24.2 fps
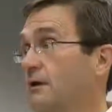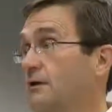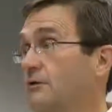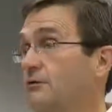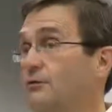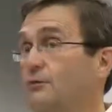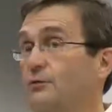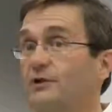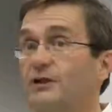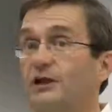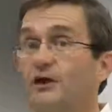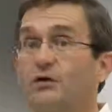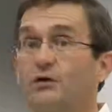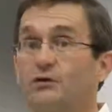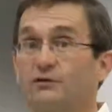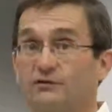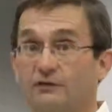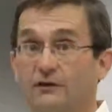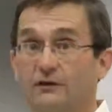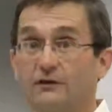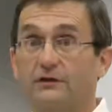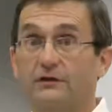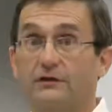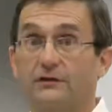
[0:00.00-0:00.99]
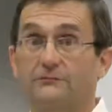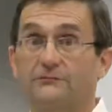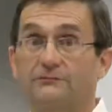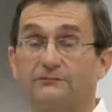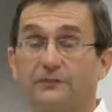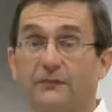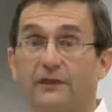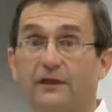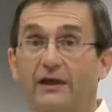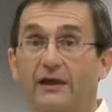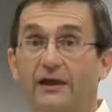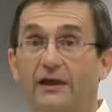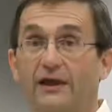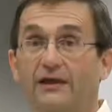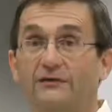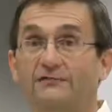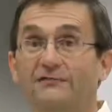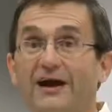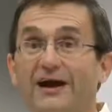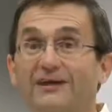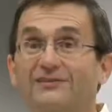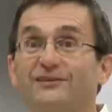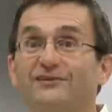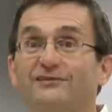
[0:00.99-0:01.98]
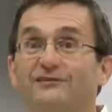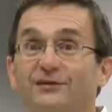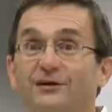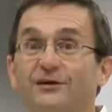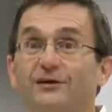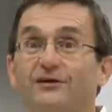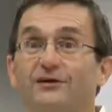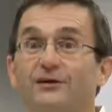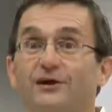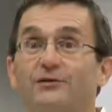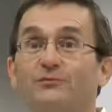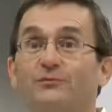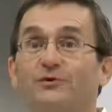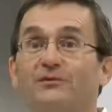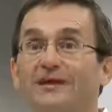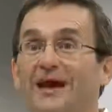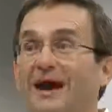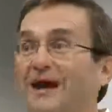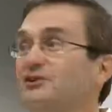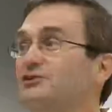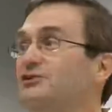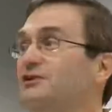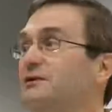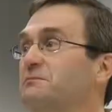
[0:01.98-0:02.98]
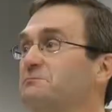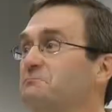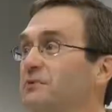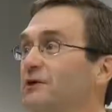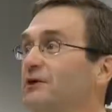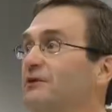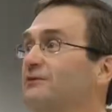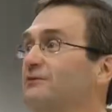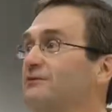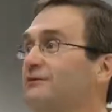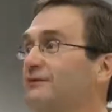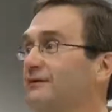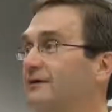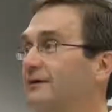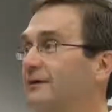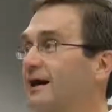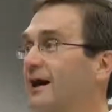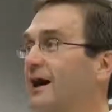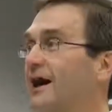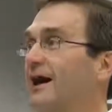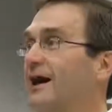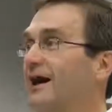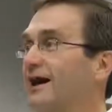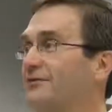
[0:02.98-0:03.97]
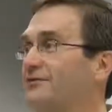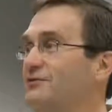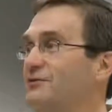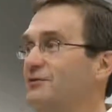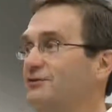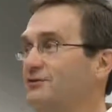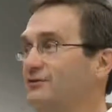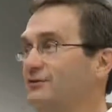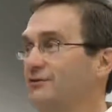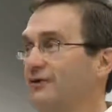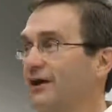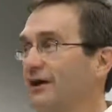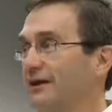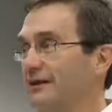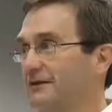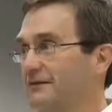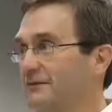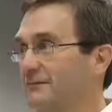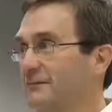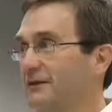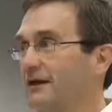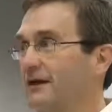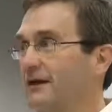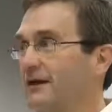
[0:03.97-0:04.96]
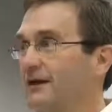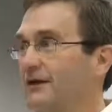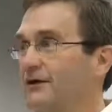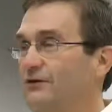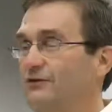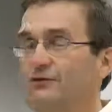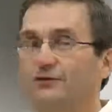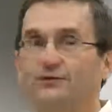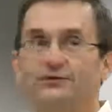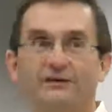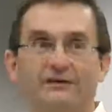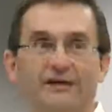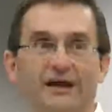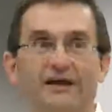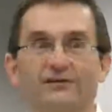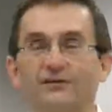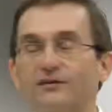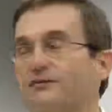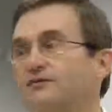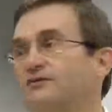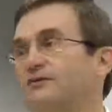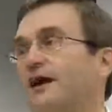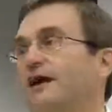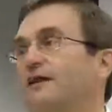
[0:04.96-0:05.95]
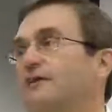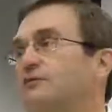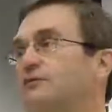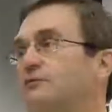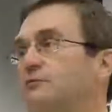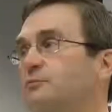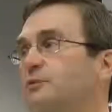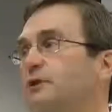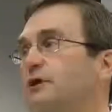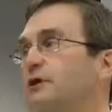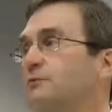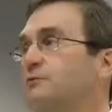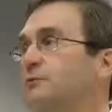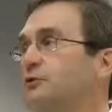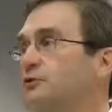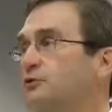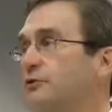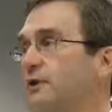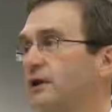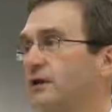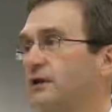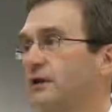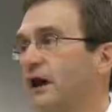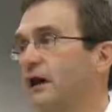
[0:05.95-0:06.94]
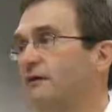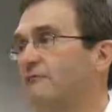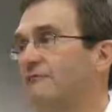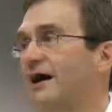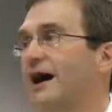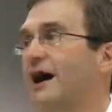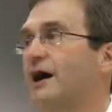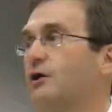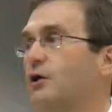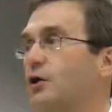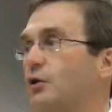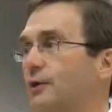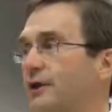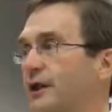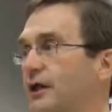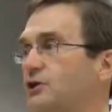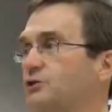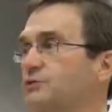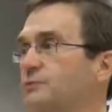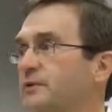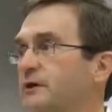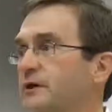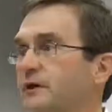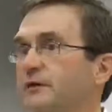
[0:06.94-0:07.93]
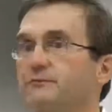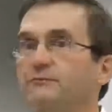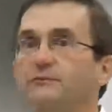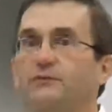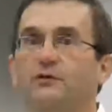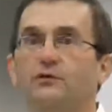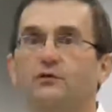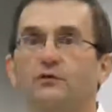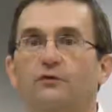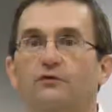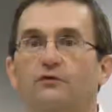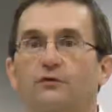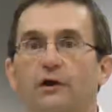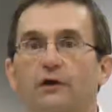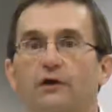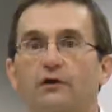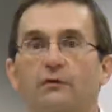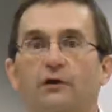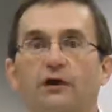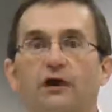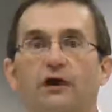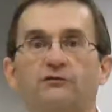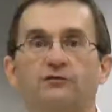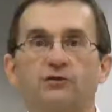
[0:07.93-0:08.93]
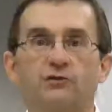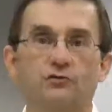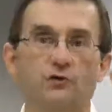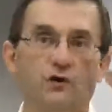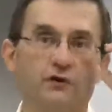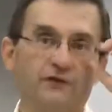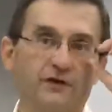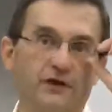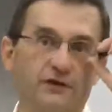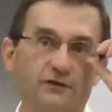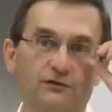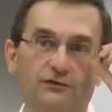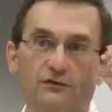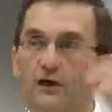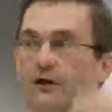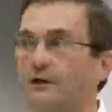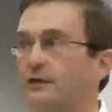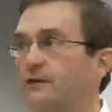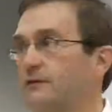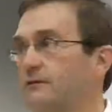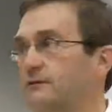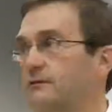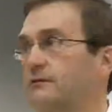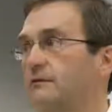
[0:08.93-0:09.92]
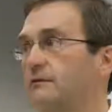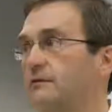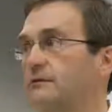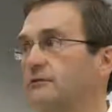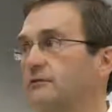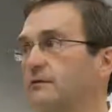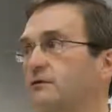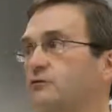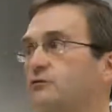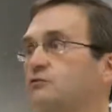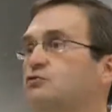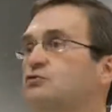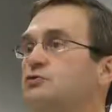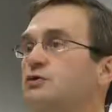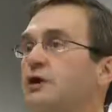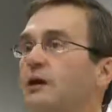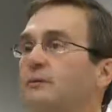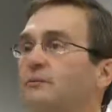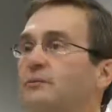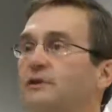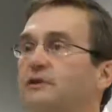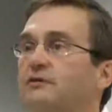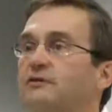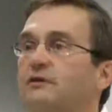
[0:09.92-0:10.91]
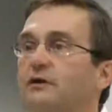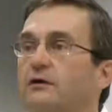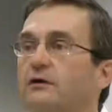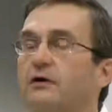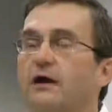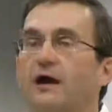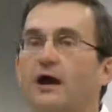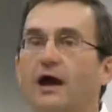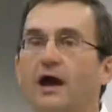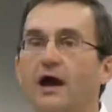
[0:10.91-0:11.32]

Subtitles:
So we did our own silicon. In fact, the silicon was actually built on this site. So today this site is split between Avago and HP. So as you drove in, you saw that there's two companies here.